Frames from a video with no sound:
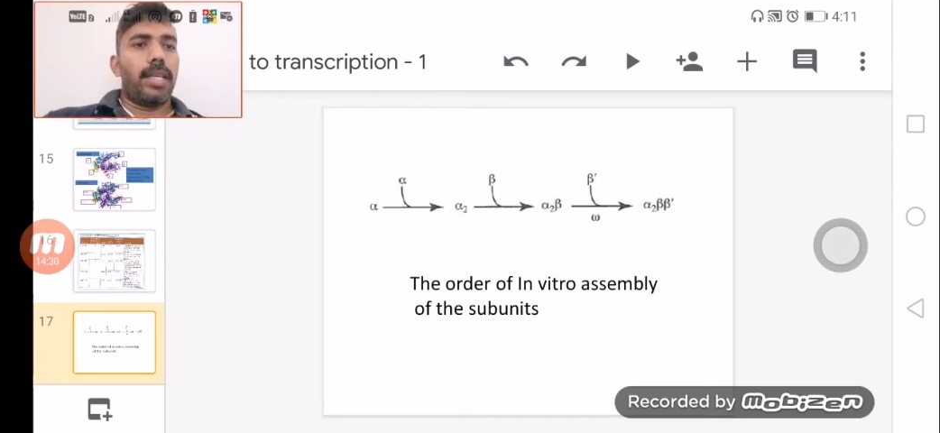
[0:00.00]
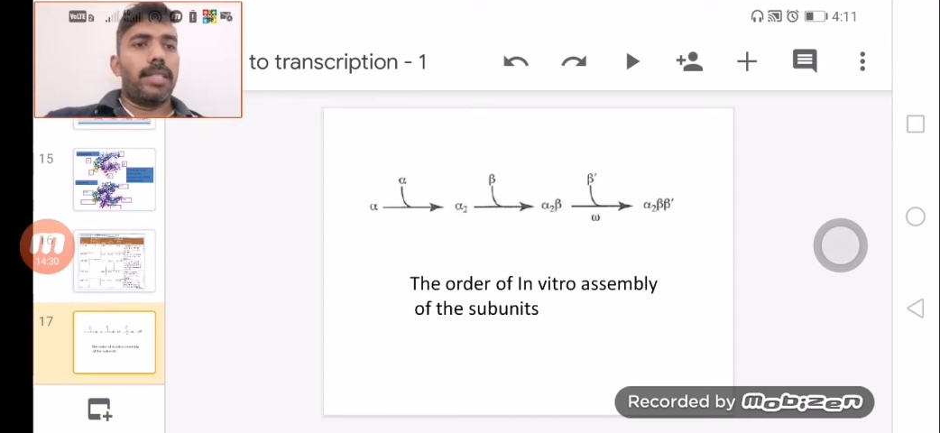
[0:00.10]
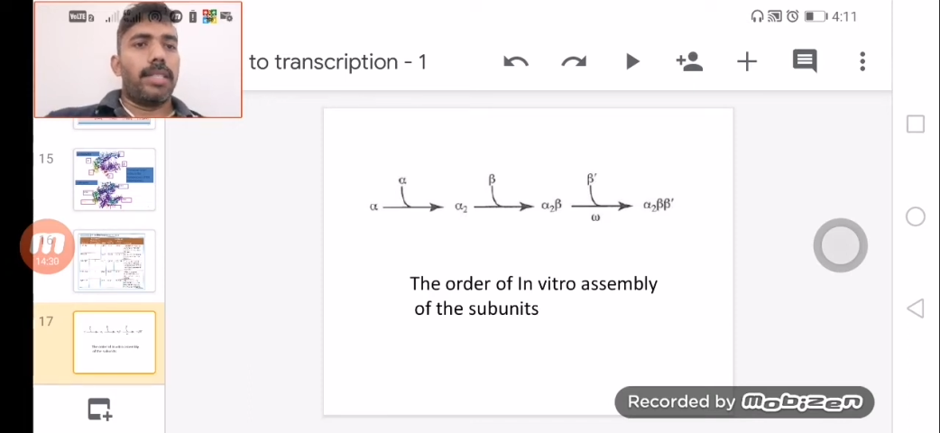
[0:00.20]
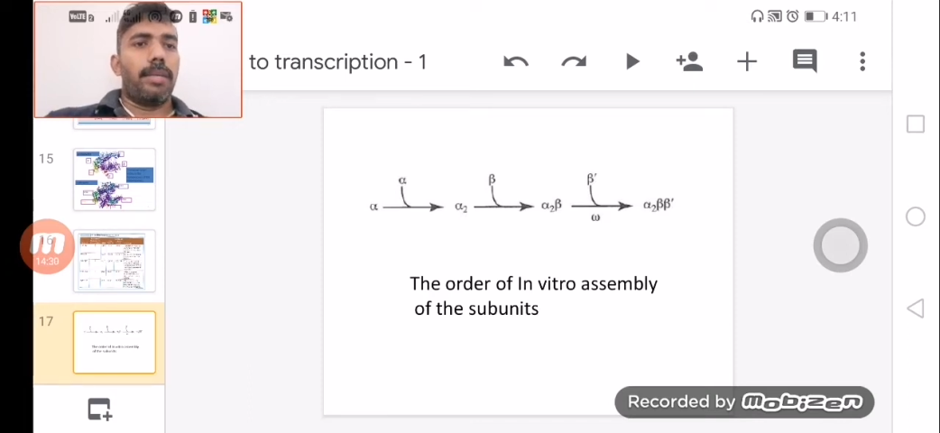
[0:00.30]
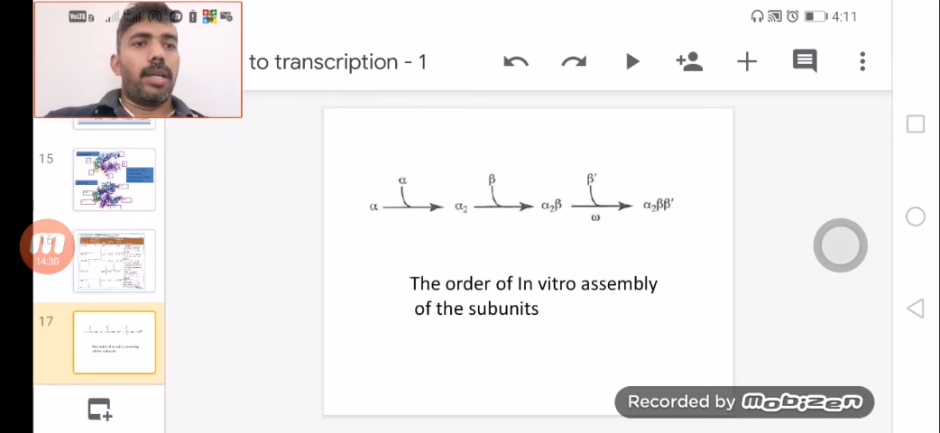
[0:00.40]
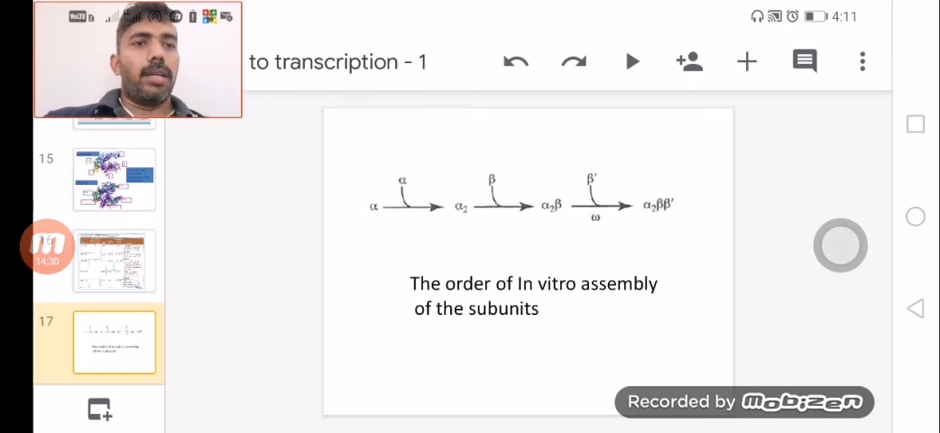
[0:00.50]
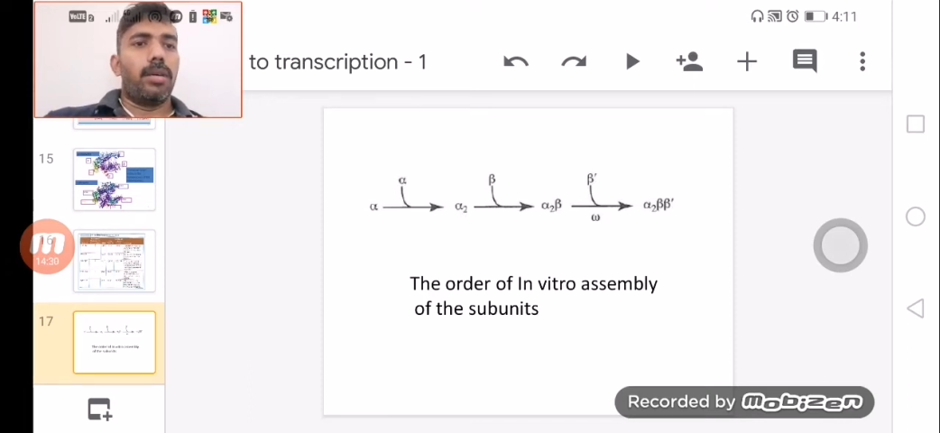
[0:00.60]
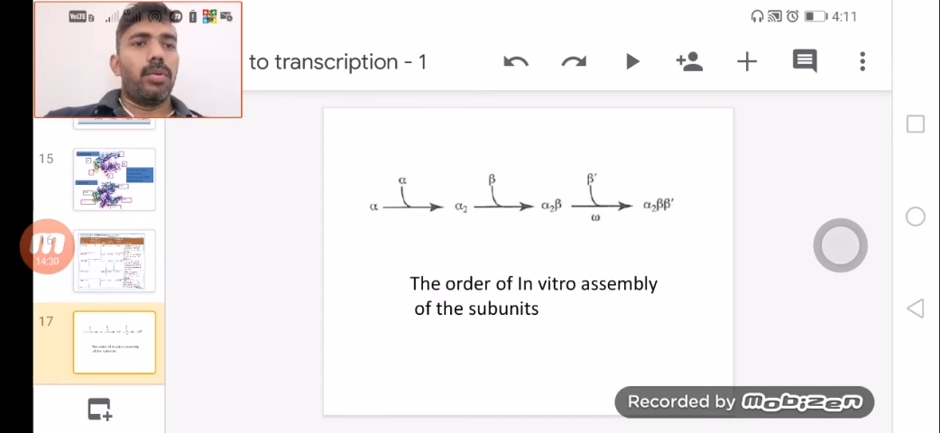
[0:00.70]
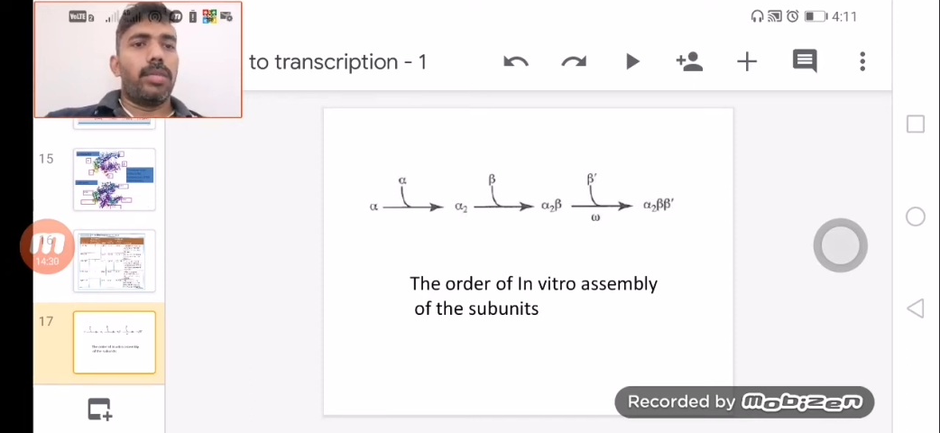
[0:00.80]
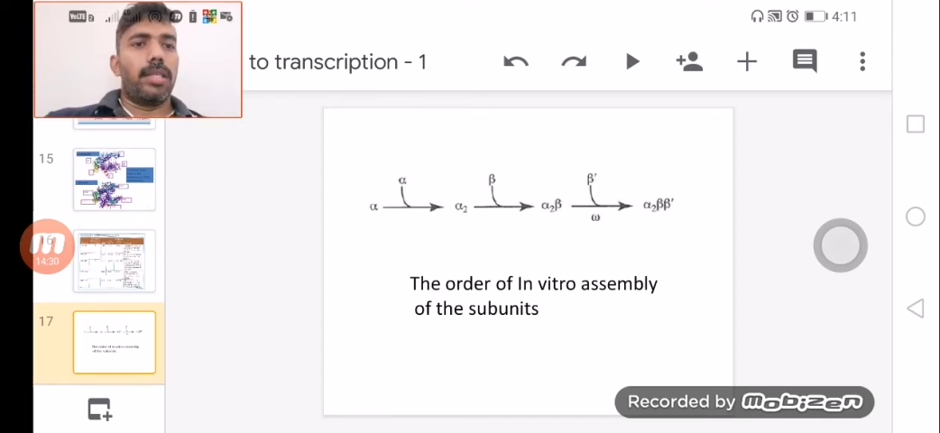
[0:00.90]
enzyme
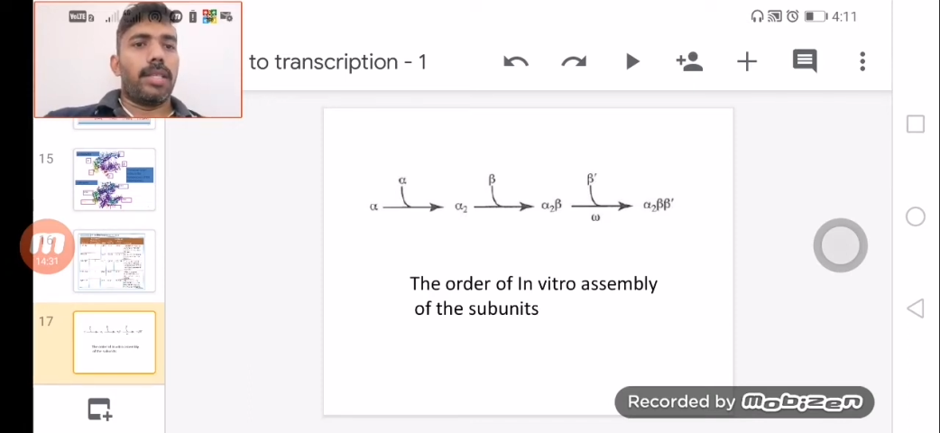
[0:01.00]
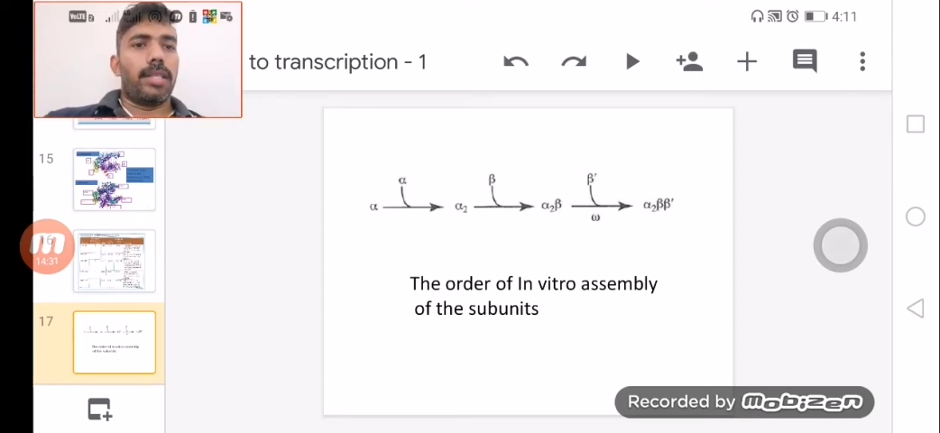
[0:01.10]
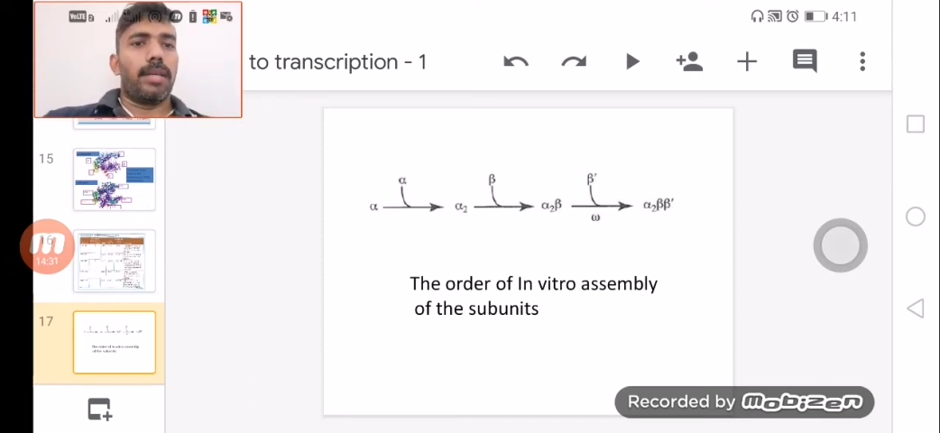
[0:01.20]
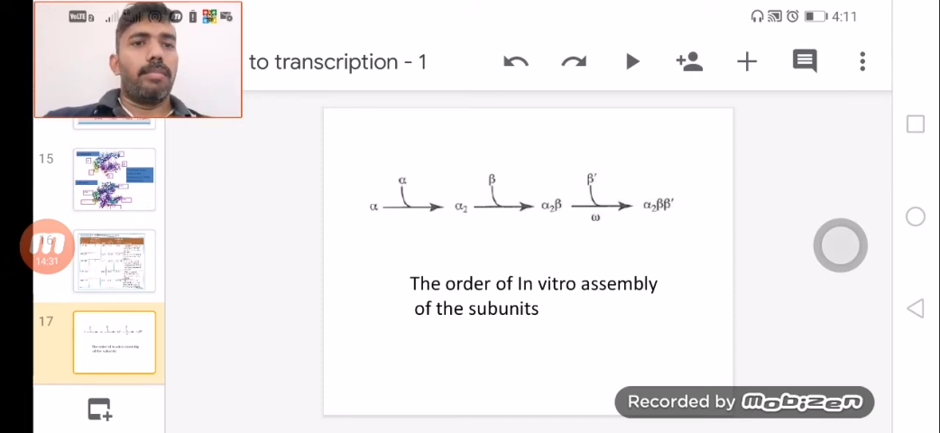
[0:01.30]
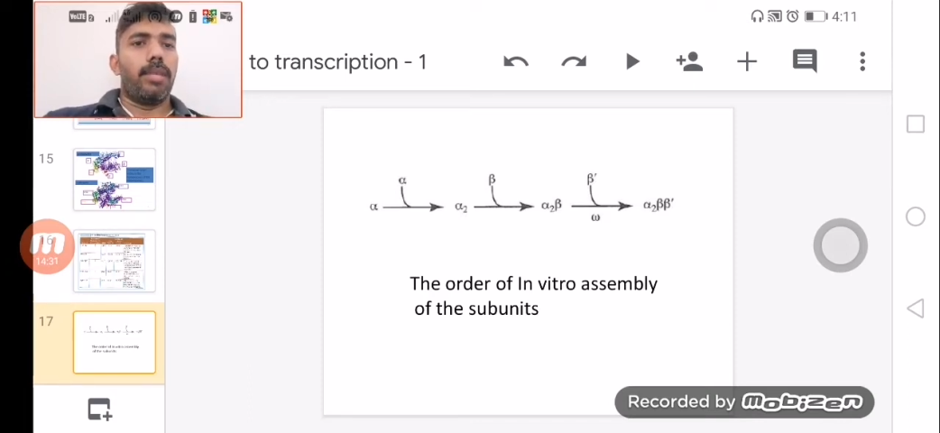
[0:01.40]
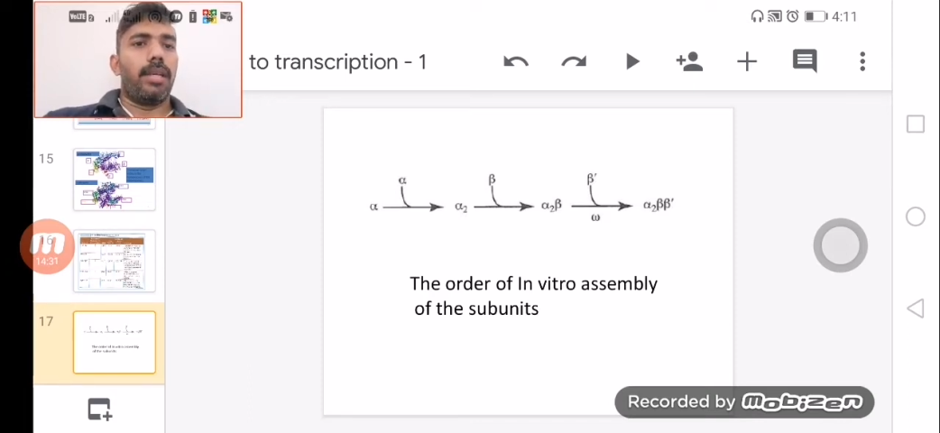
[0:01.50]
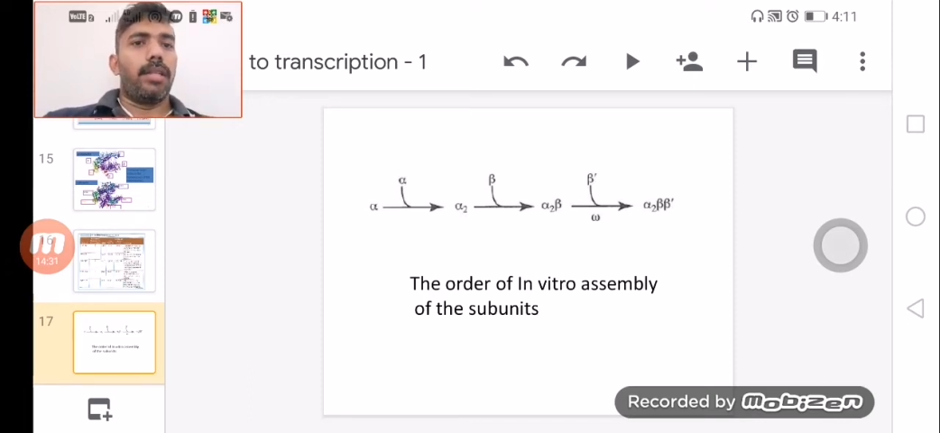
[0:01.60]
undergoes its assembly.